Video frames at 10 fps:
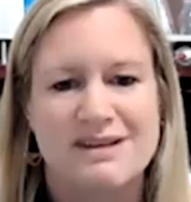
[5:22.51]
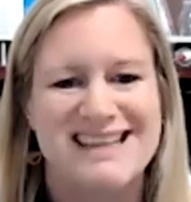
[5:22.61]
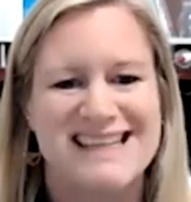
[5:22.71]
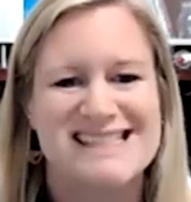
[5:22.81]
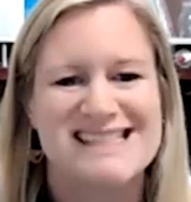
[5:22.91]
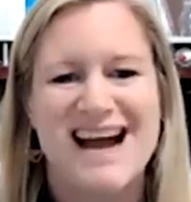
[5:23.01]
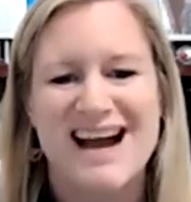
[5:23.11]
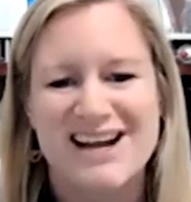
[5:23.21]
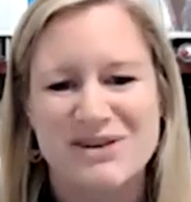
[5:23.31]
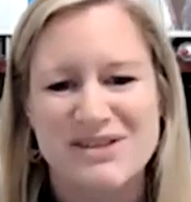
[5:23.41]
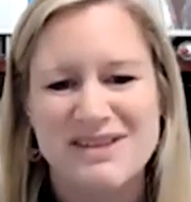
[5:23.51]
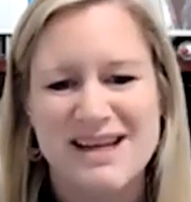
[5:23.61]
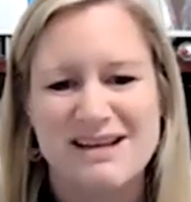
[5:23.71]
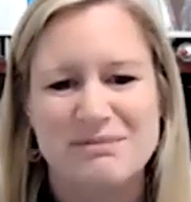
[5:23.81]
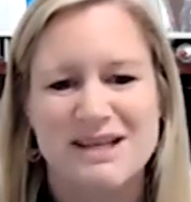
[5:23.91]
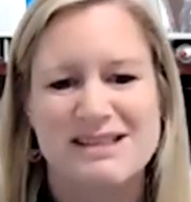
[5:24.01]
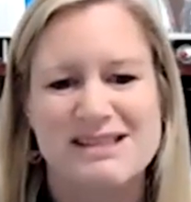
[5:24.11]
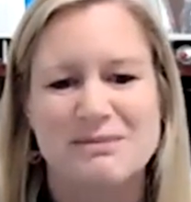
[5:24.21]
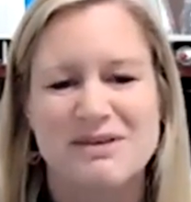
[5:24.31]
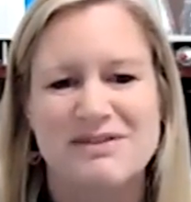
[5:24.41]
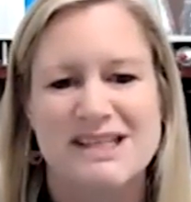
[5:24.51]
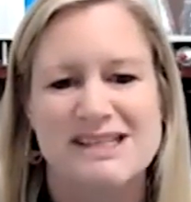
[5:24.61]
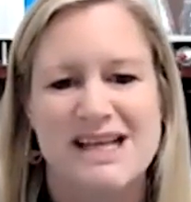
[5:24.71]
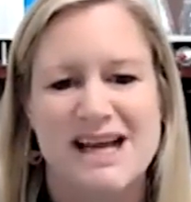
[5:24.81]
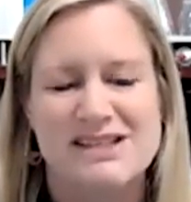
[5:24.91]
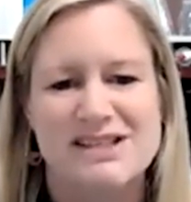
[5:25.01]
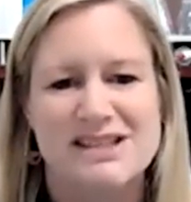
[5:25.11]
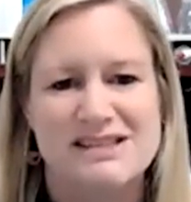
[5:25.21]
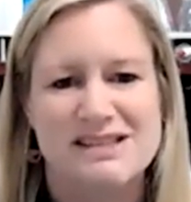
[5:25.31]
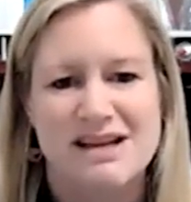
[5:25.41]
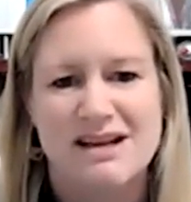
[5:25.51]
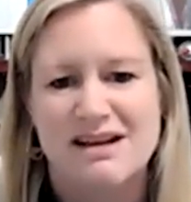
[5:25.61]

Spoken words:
the entire thing because some of these edges,